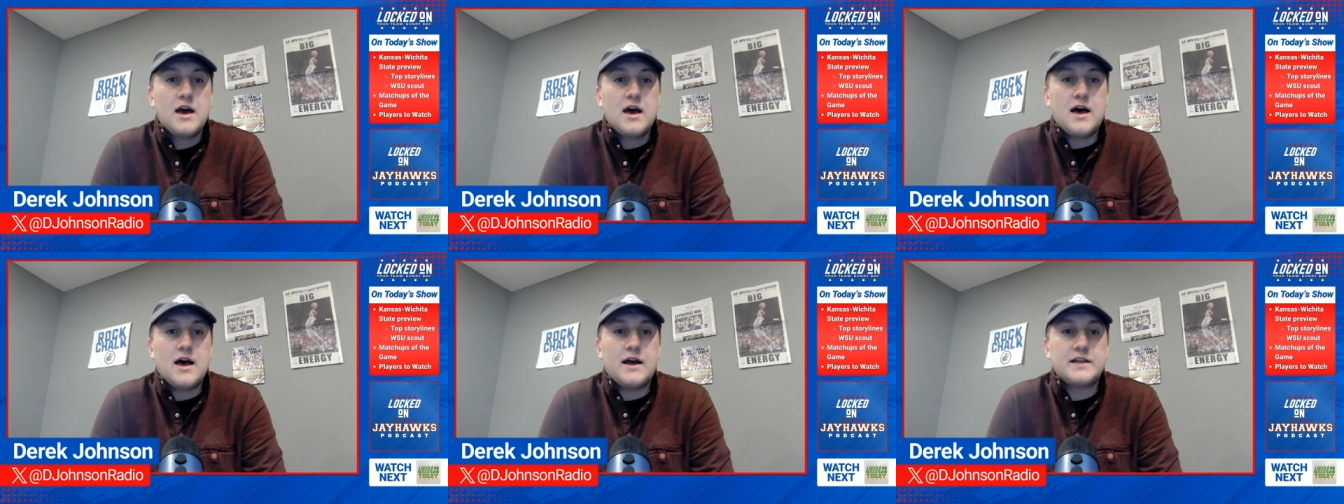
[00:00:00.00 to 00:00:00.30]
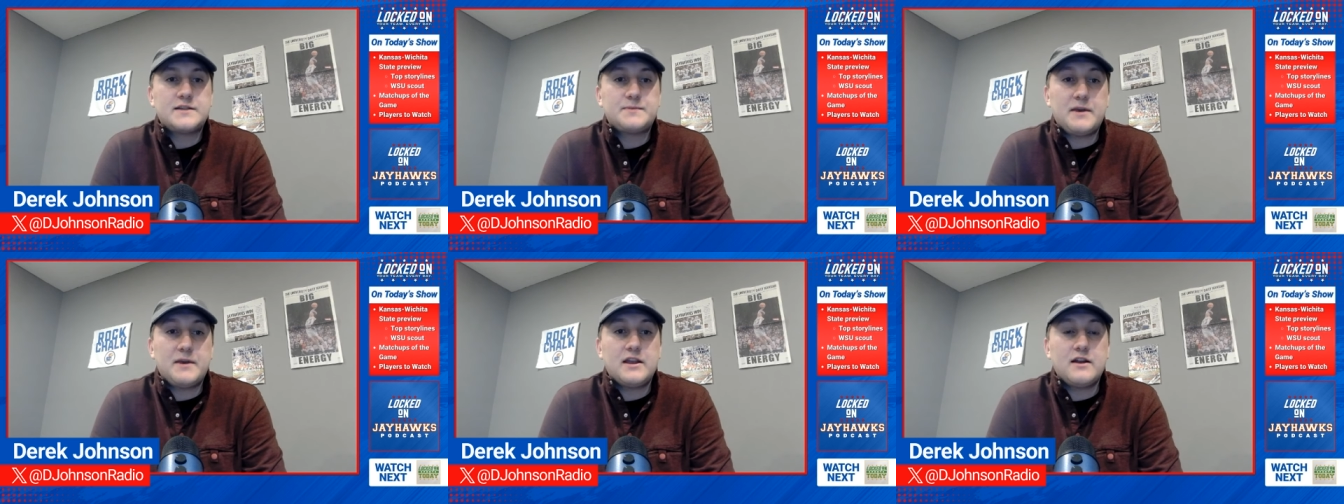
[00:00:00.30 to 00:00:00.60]

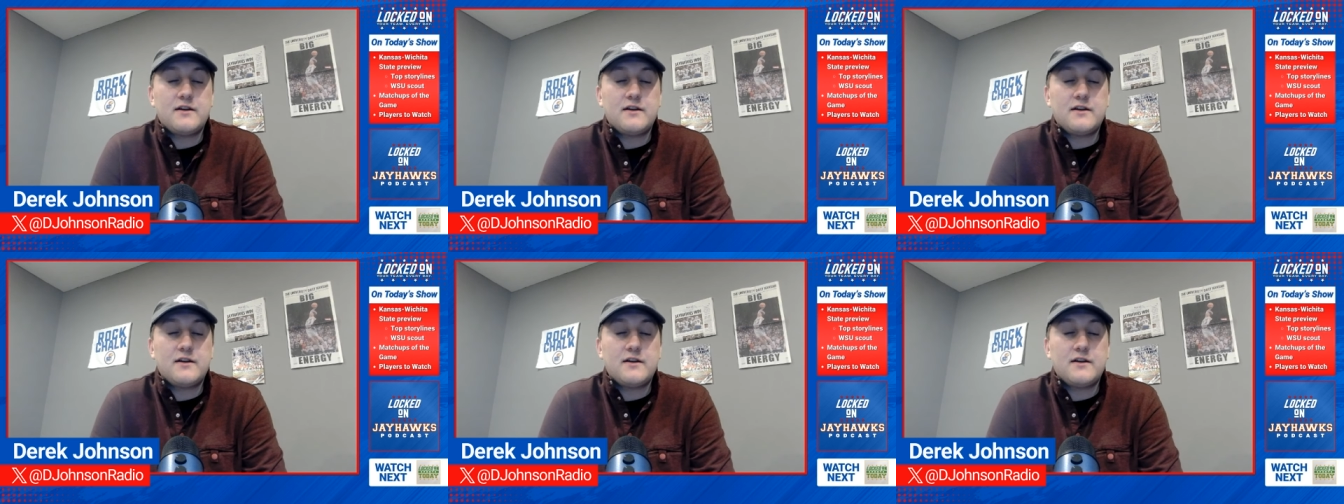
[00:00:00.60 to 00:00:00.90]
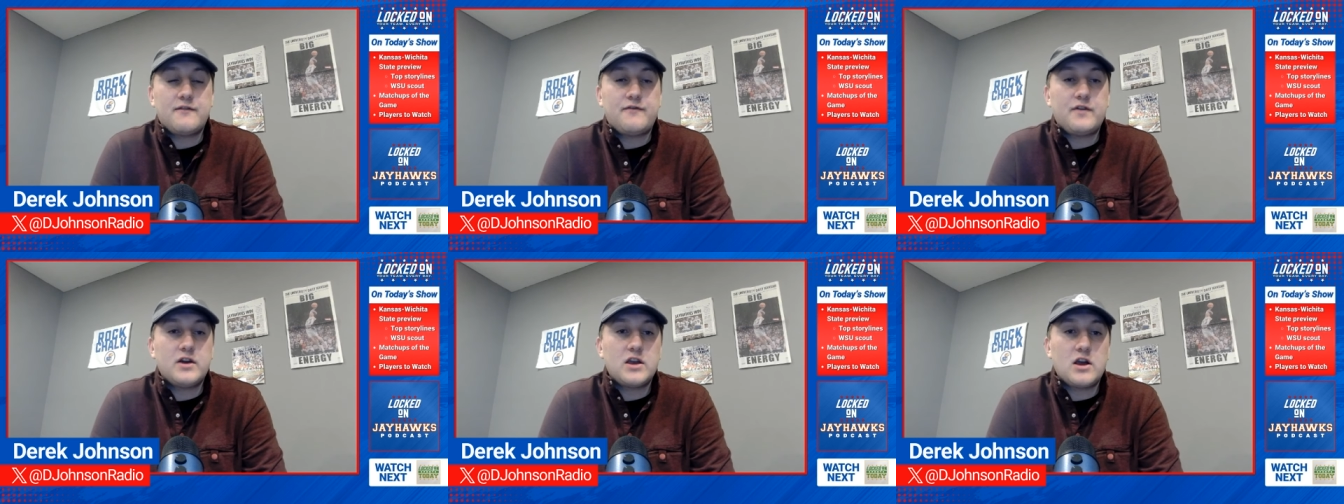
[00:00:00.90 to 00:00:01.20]
Uh, speaking
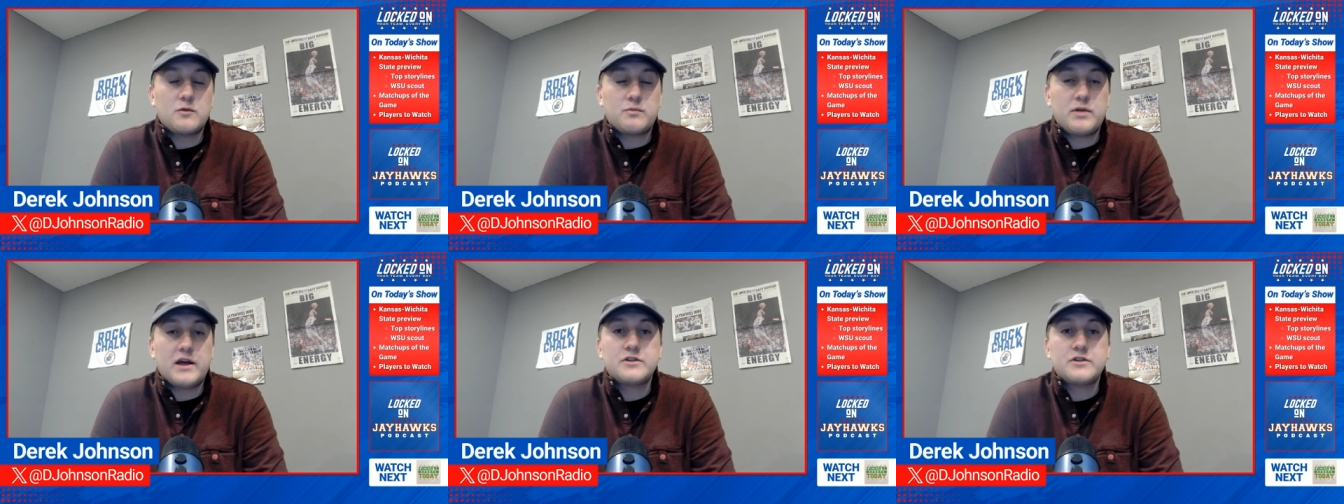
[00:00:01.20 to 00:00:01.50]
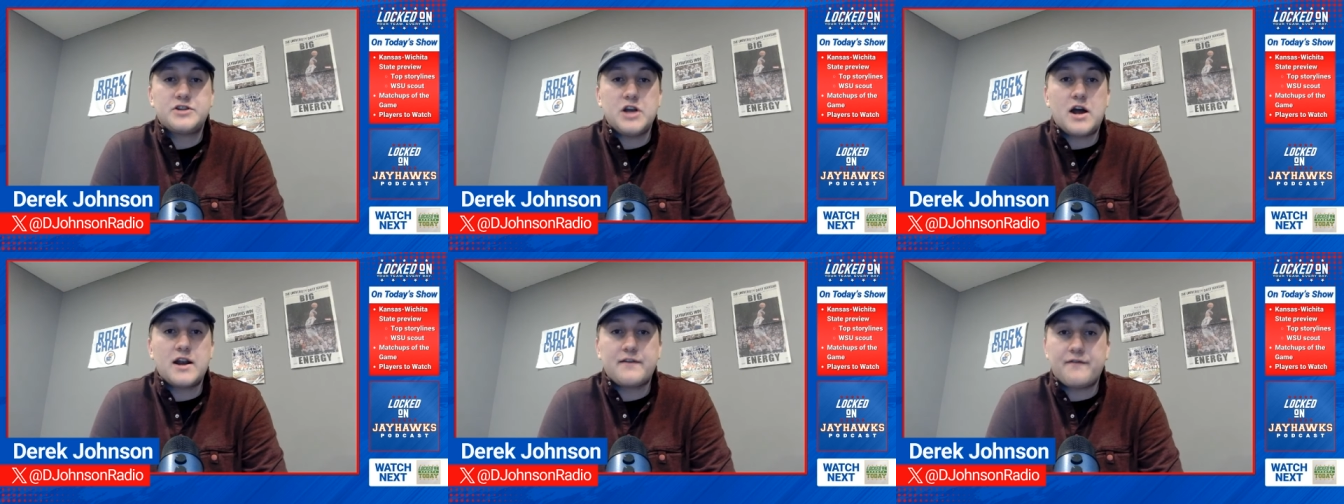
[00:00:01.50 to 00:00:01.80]
of a young player,
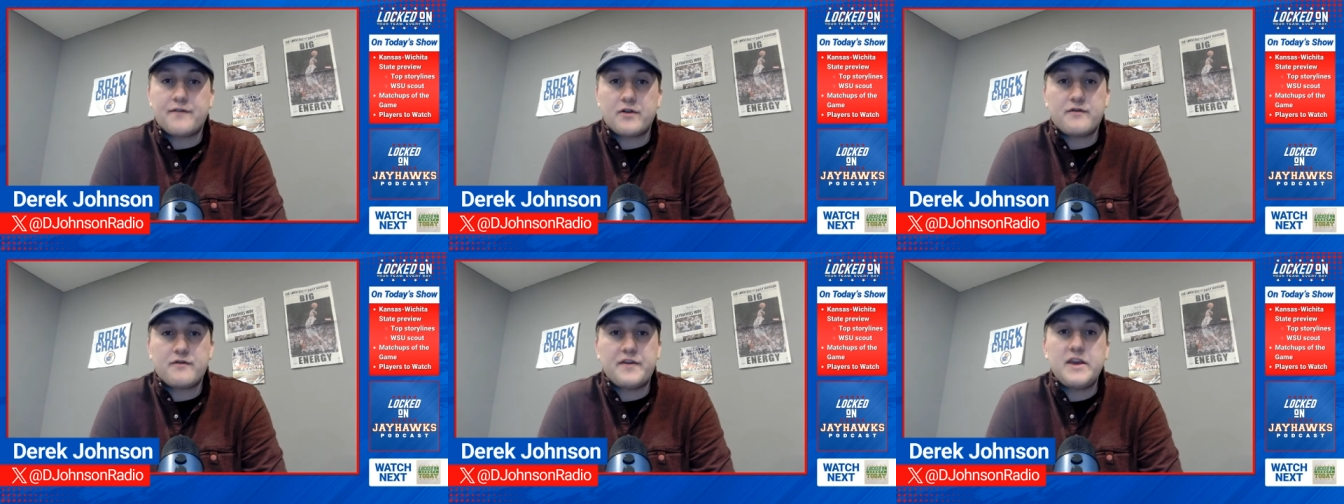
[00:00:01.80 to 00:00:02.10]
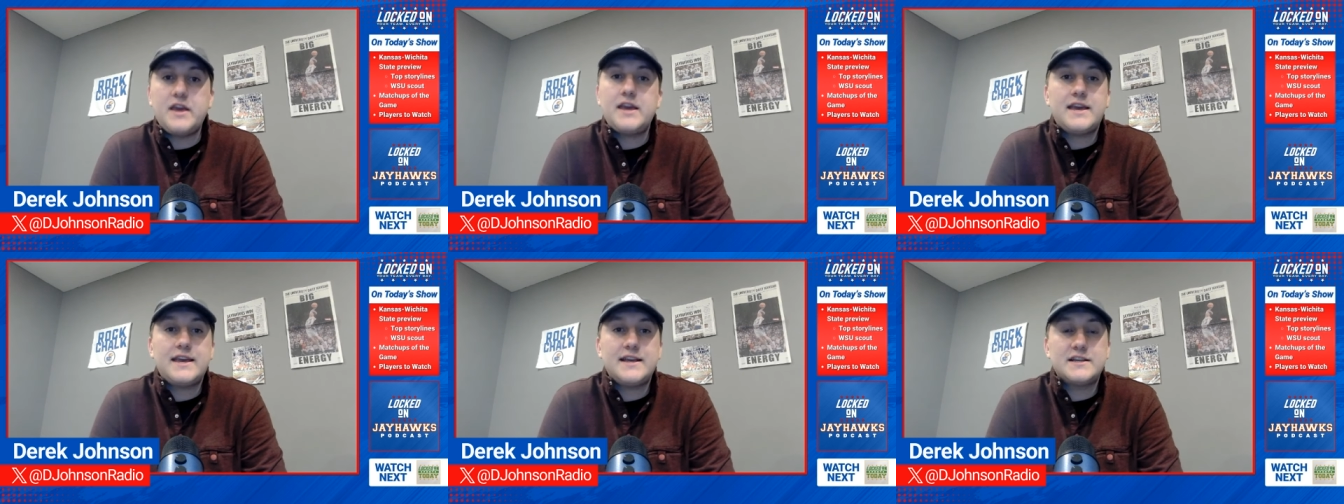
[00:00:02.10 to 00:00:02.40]
Johnny
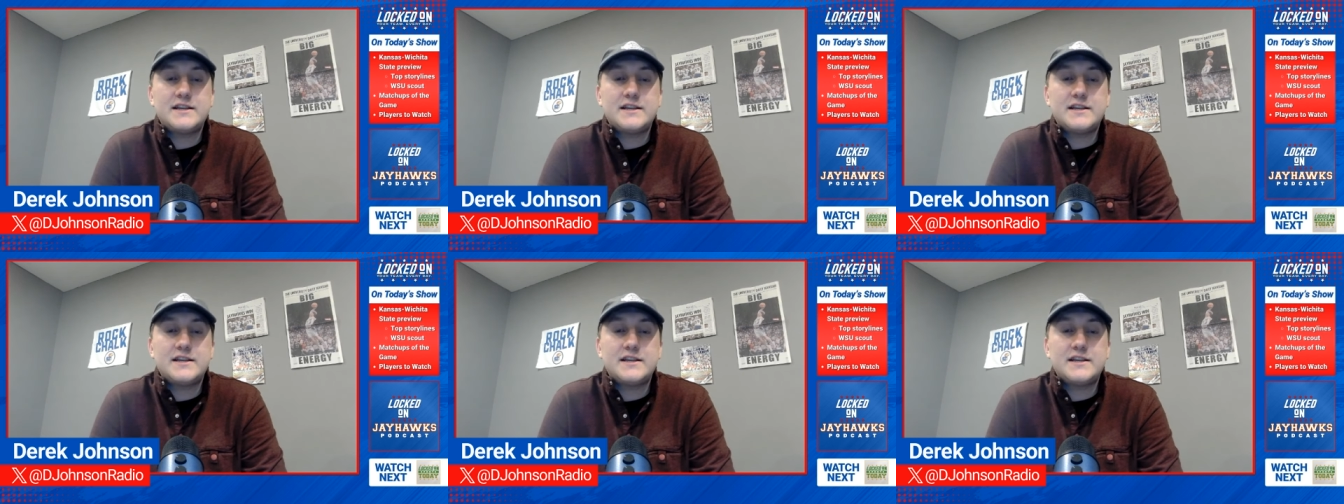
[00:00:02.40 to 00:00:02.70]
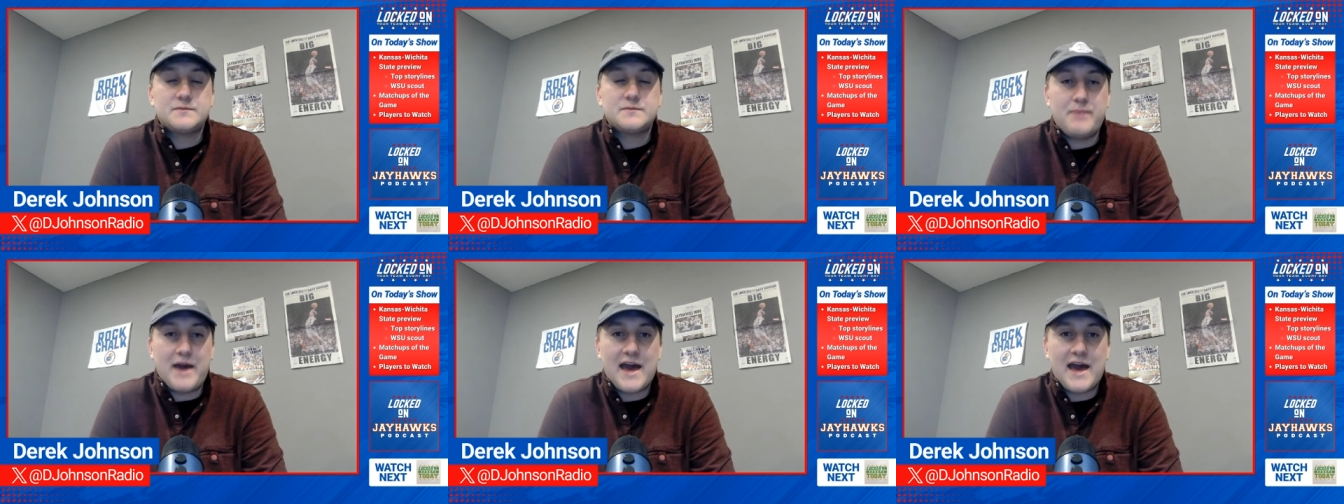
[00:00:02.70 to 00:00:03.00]
Furphy, he is
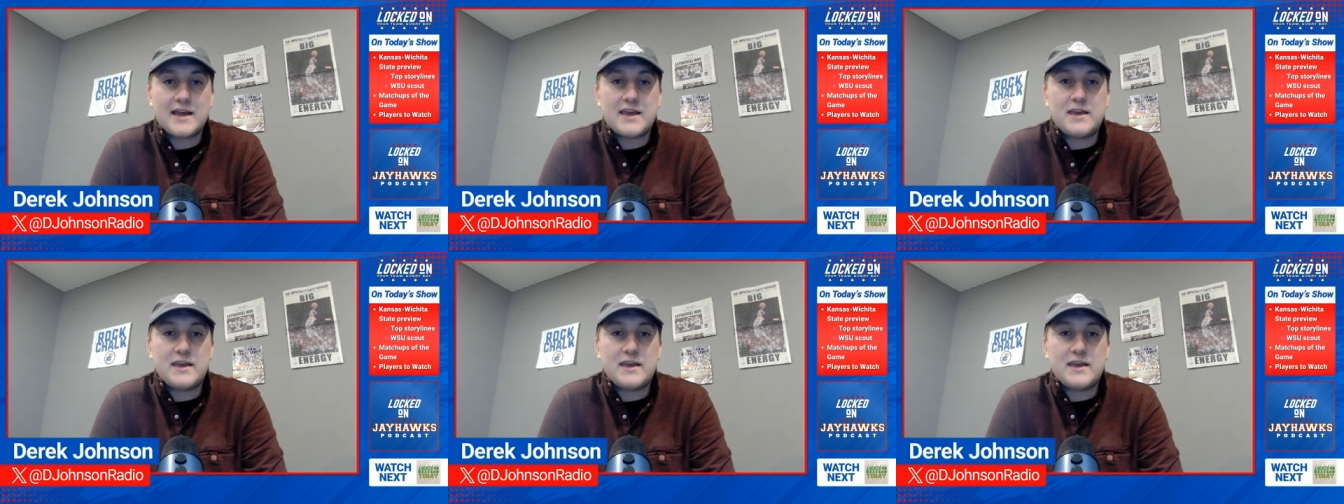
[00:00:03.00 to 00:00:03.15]
back.